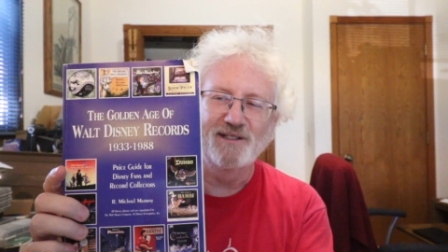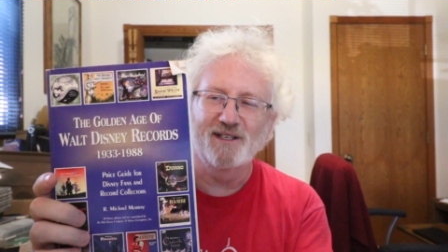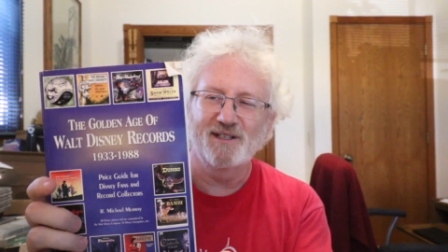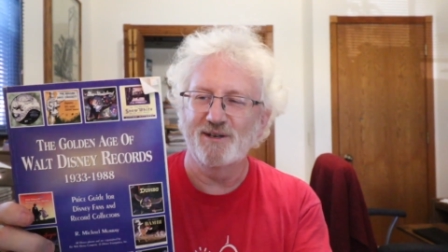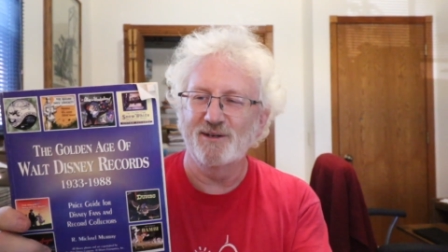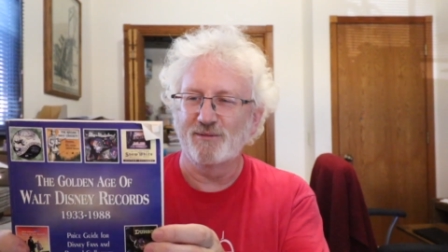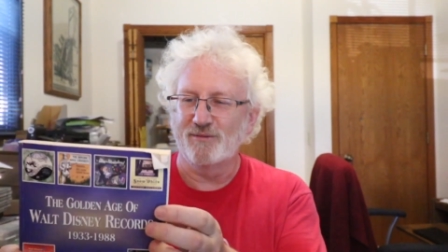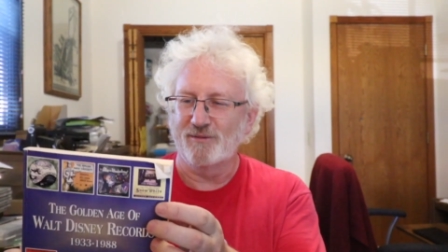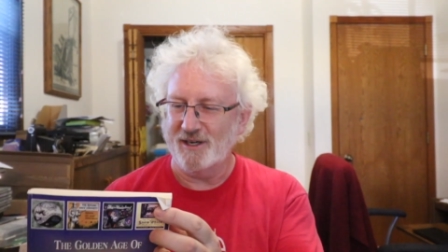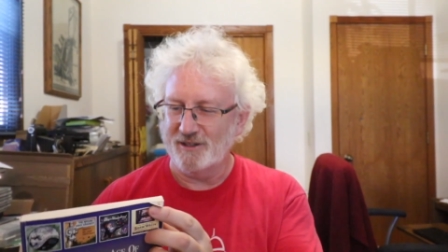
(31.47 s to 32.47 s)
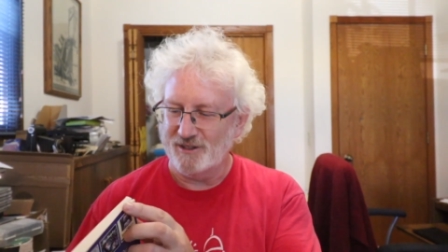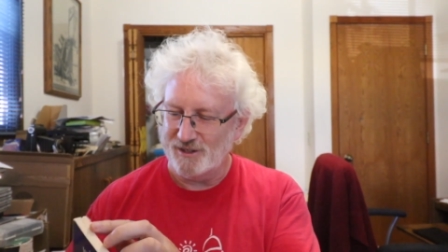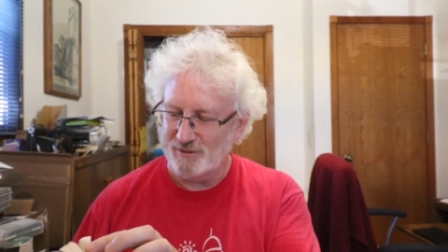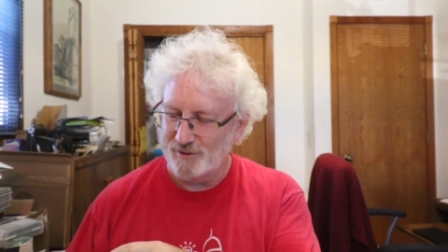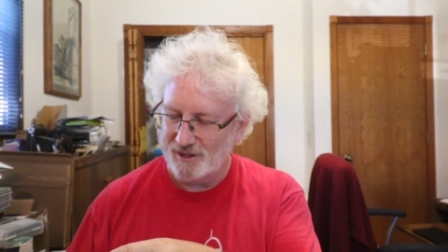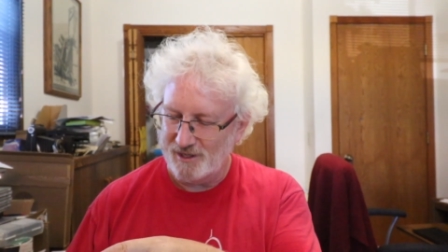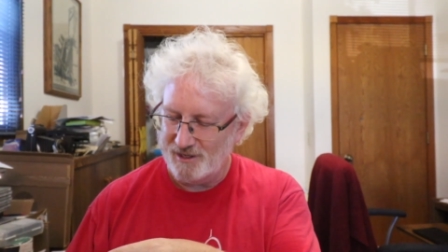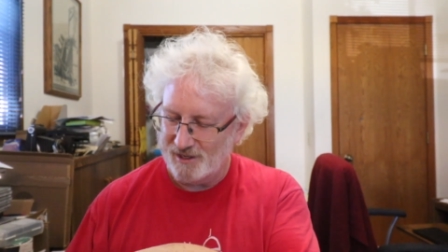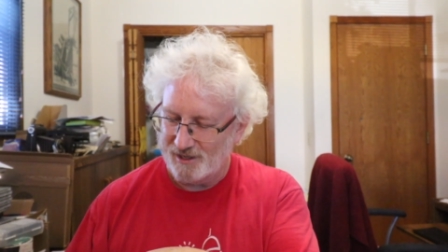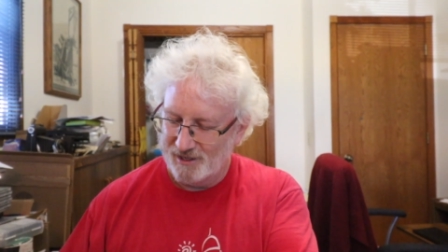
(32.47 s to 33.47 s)
This goes right along with
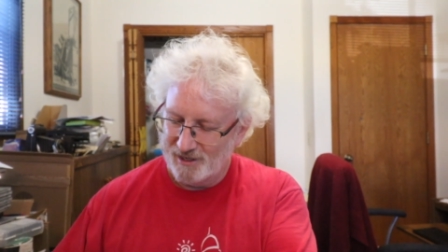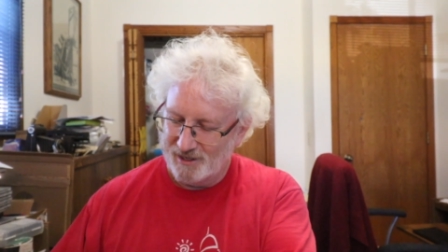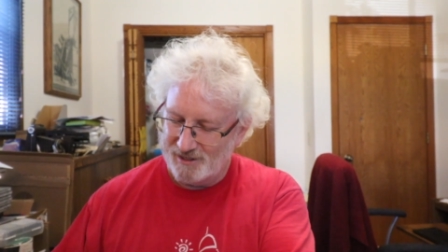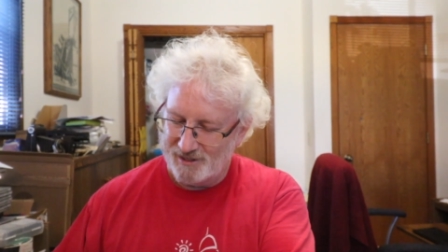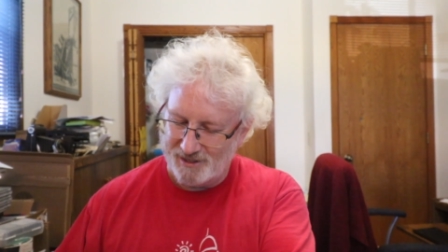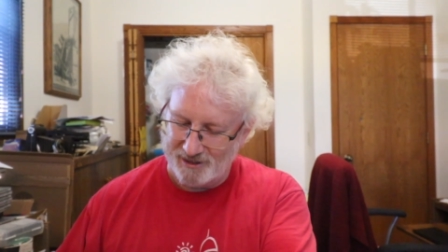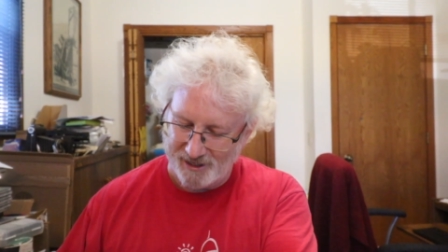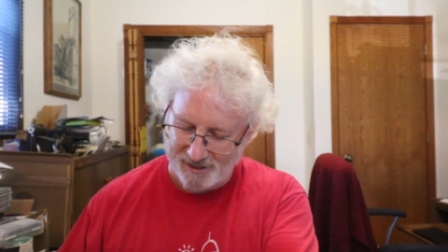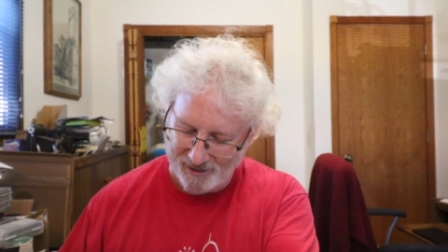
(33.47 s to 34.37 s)
the uh, Disneyland